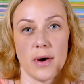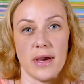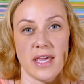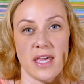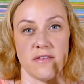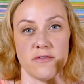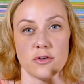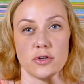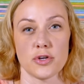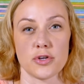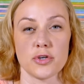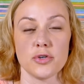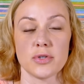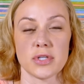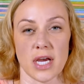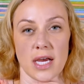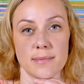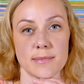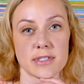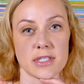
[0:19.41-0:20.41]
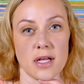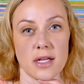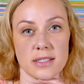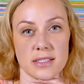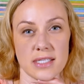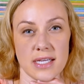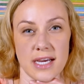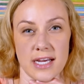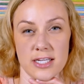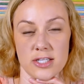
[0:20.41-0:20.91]
I gave you two time
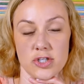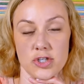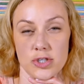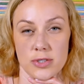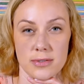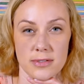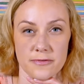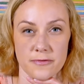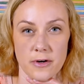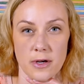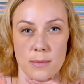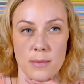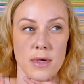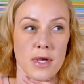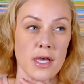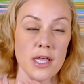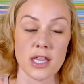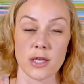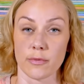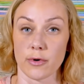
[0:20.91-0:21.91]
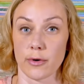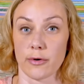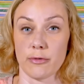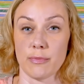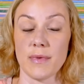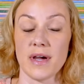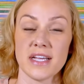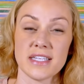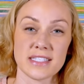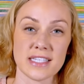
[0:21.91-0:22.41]
slots to kind of choose from that work
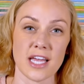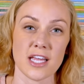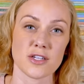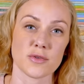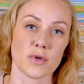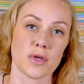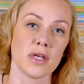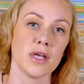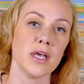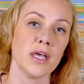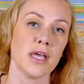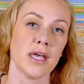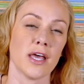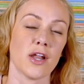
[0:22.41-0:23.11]
with my schedule,